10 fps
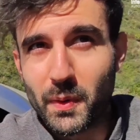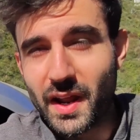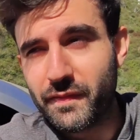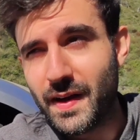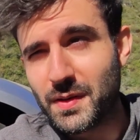when
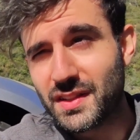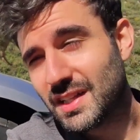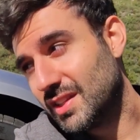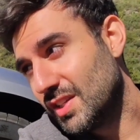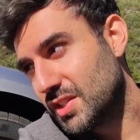I found out
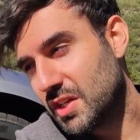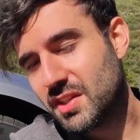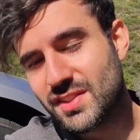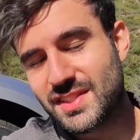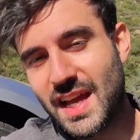that these are
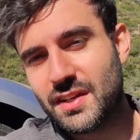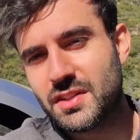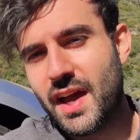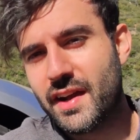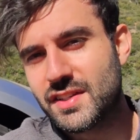the
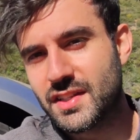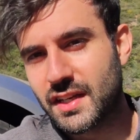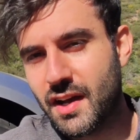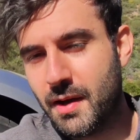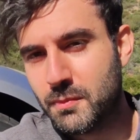standard tires
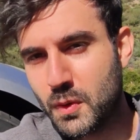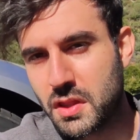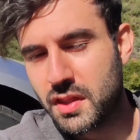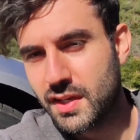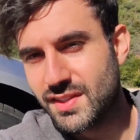that come
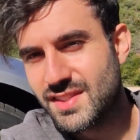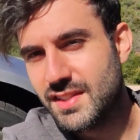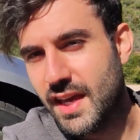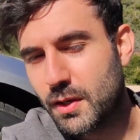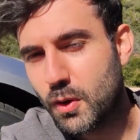with the
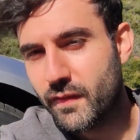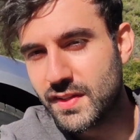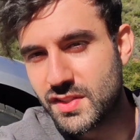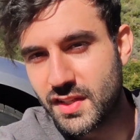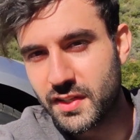CA Corvette
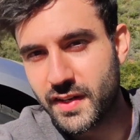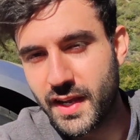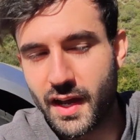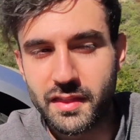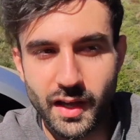
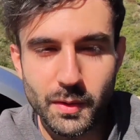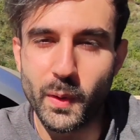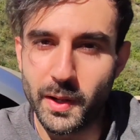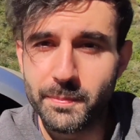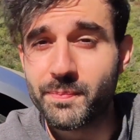Stingray, I thought,
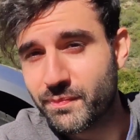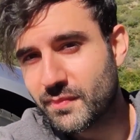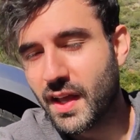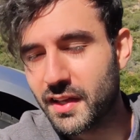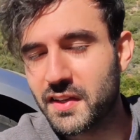well,
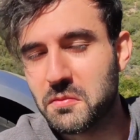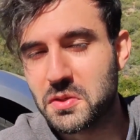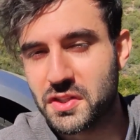I'll give them a